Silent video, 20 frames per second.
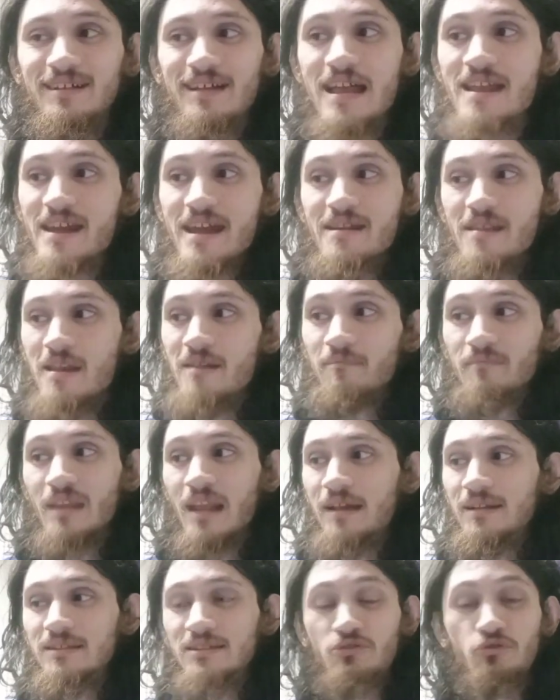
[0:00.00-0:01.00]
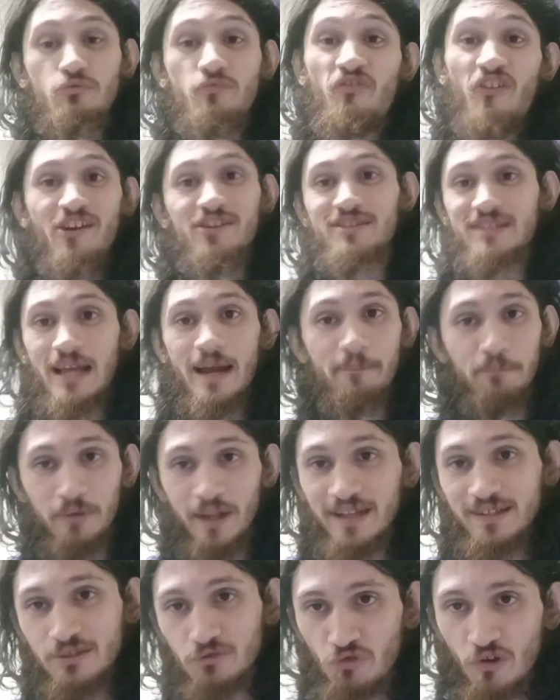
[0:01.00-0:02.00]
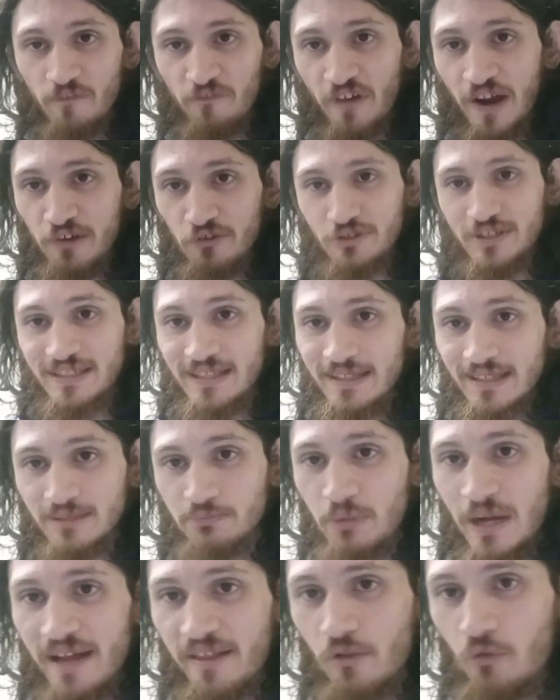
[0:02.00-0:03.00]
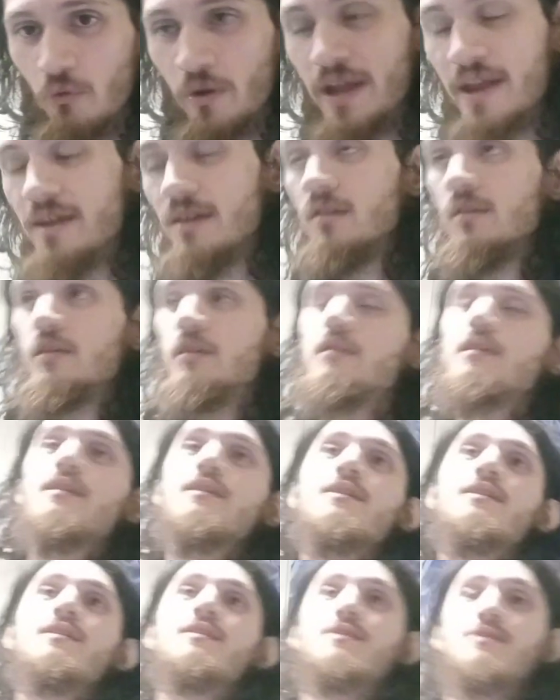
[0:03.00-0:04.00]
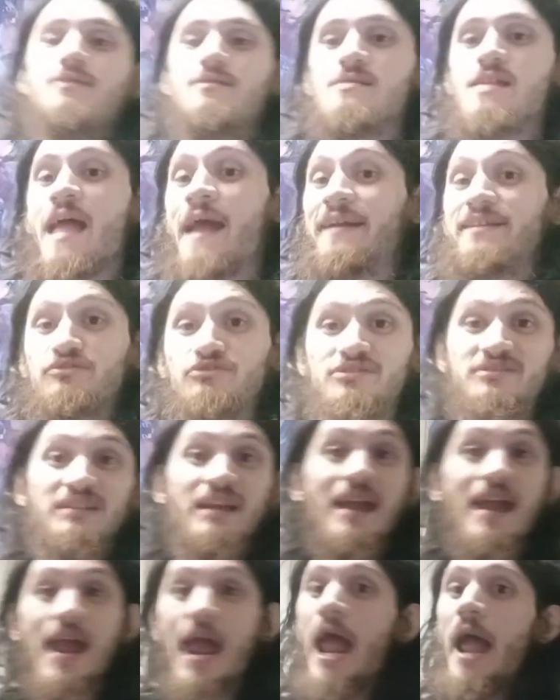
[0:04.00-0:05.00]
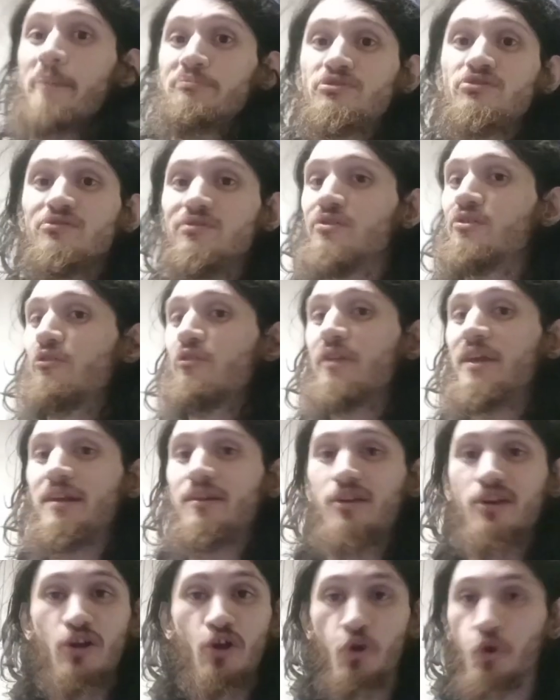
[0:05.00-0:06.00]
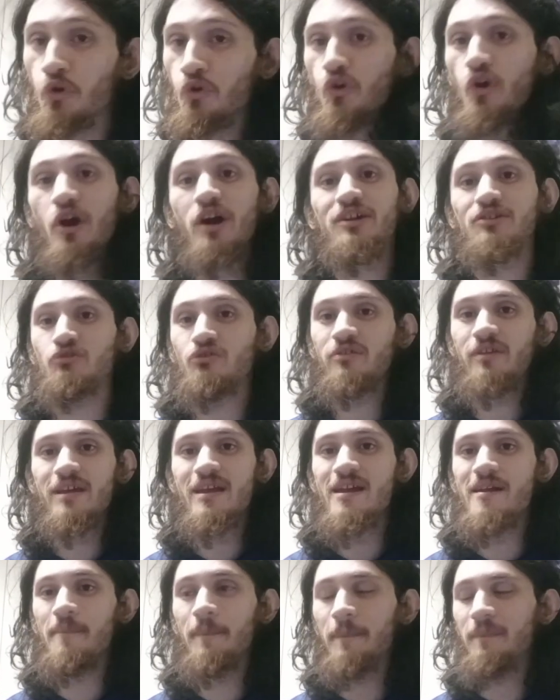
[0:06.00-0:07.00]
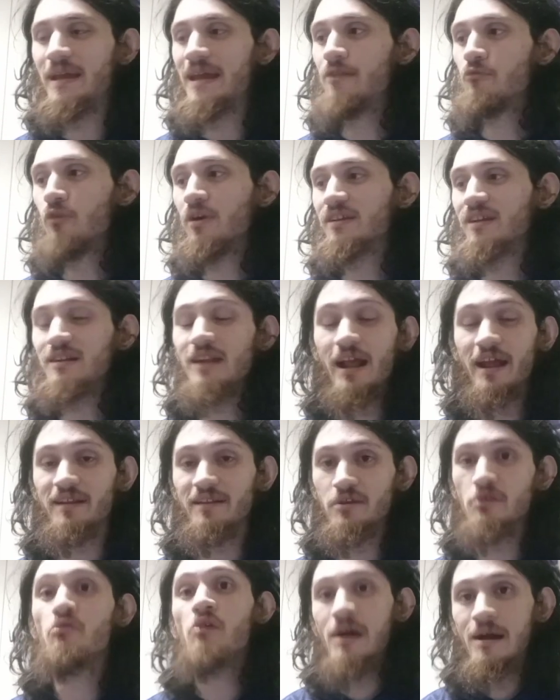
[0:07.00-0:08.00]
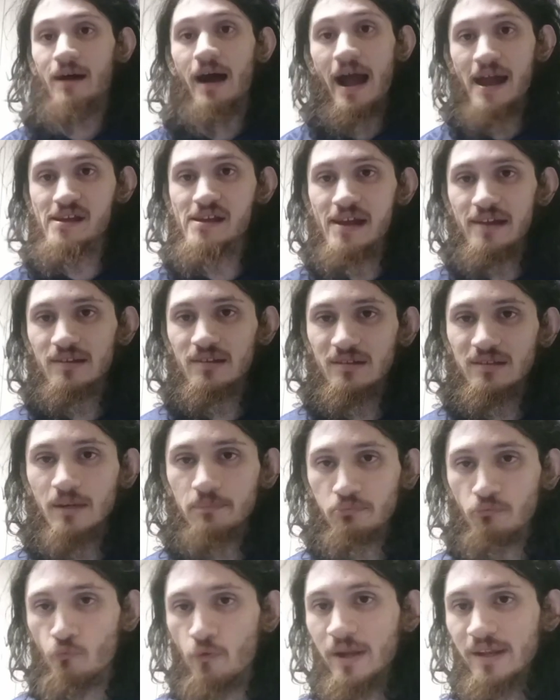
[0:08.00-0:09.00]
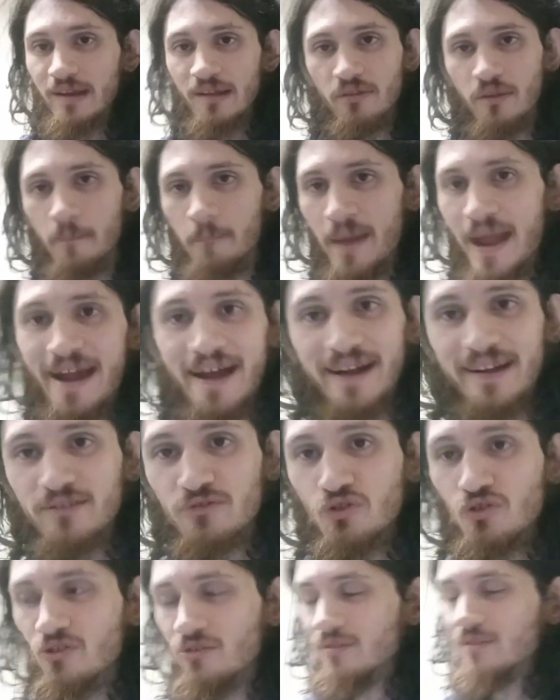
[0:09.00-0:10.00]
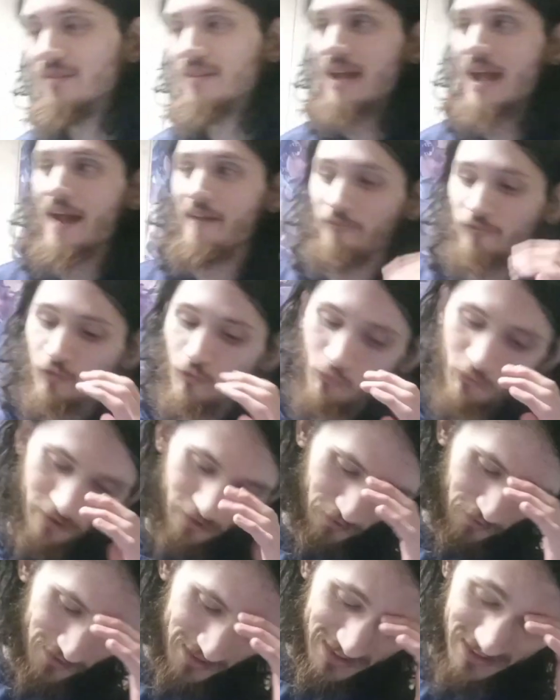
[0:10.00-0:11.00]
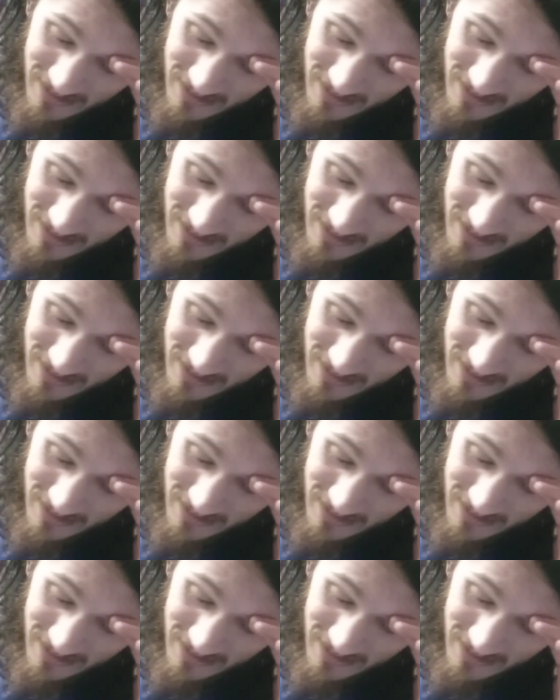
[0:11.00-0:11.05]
And again, first time playing Street Fighter 6, by the way. I just absolutely crushed him. And what did I do? I ended up winning the match afterwards.